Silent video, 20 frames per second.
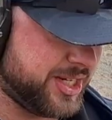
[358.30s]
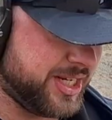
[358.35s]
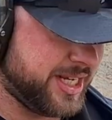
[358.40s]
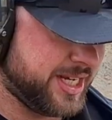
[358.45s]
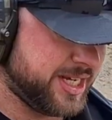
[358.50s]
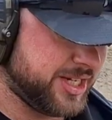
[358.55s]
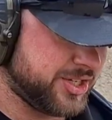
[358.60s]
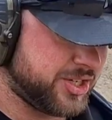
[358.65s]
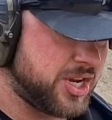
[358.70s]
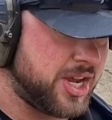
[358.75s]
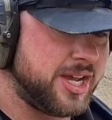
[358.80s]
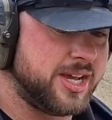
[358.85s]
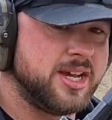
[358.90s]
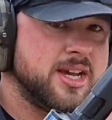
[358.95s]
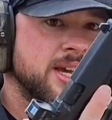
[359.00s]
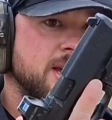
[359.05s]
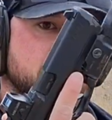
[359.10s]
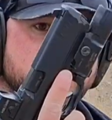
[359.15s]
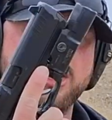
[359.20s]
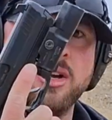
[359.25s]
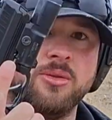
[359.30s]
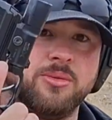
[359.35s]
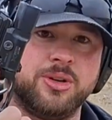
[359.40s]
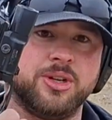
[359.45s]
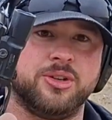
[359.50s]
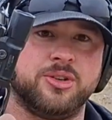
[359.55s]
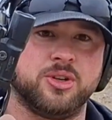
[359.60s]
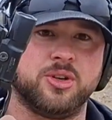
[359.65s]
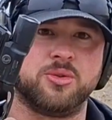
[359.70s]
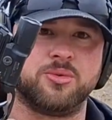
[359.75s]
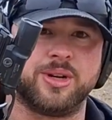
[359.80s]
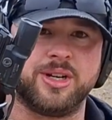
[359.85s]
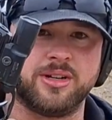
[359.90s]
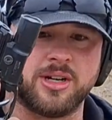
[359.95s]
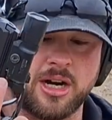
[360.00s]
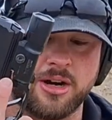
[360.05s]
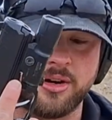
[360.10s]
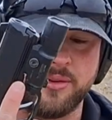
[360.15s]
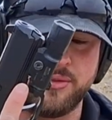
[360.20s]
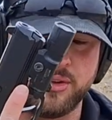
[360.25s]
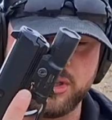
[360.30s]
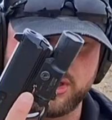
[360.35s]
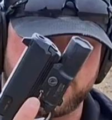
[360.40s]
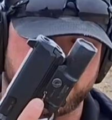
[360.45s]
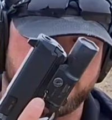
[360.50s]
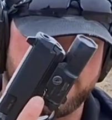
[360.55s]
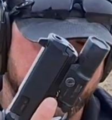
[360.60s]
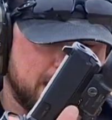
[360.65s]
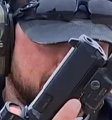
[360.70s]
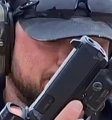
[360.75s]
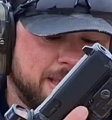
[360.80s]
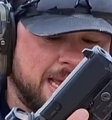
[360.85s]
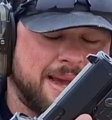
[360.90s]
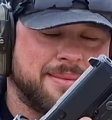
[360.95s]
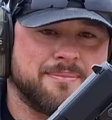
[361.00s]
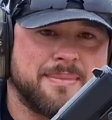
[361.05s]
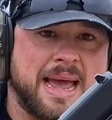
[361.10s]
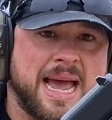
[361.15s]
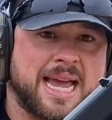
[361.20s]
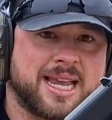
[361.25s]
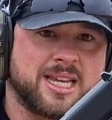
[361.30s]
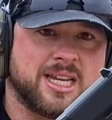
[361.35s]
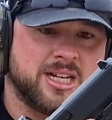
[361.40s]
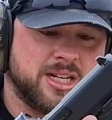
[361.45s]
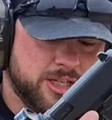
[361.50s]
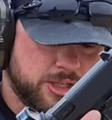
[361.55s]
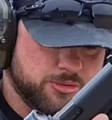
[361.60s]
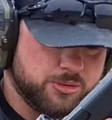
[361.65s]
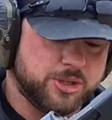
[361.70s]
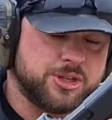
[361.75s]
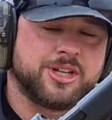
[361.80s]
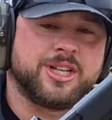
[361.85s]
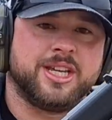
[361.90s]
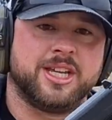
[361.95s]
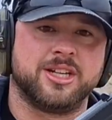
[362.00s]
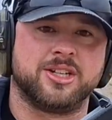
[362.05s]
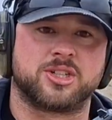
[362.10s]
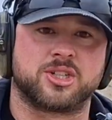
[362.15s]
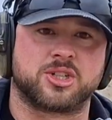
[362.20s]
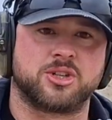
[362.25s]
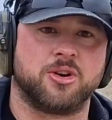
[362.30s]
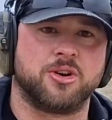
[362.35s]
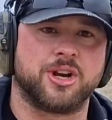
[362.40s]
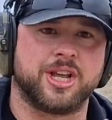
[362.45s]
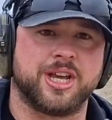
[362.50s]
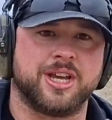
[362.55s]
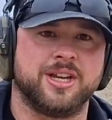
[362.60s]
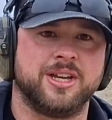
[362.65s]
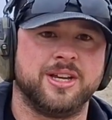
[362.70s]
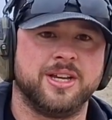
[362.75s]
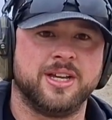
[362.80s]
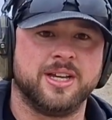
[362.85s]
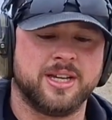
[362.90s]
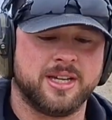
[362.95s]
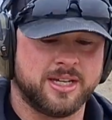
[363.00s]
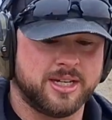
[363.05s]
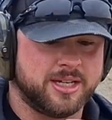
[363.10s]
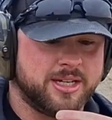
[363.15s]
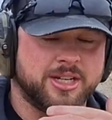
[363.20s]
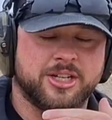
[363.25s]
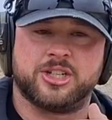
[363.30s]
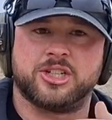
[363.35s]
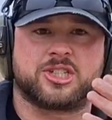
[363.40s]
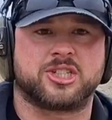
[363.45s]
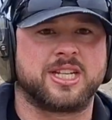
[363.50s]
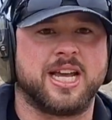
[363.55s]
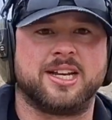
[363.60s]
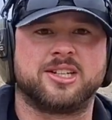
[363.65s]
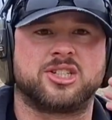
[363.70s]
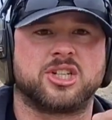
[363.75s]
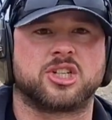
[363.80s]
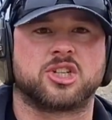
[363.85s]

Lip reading: is when you do a reload, if you slam that mag in and you really insert it, it just sends the